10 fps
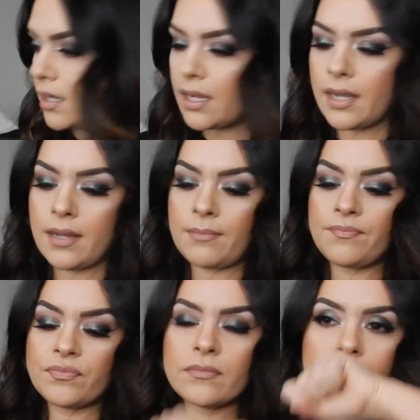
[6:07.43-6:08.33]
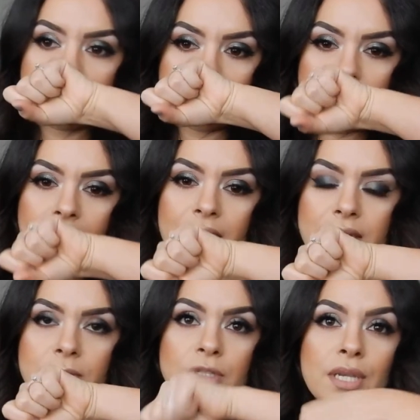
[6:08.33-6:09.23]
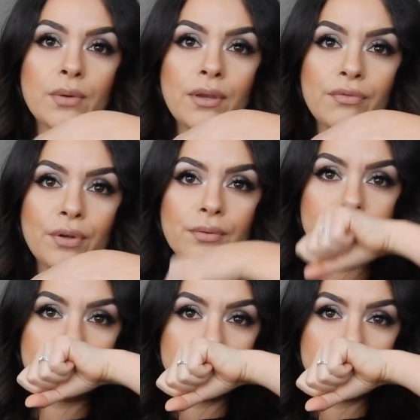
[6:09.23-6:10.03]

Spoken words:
And it smells like grapefruit.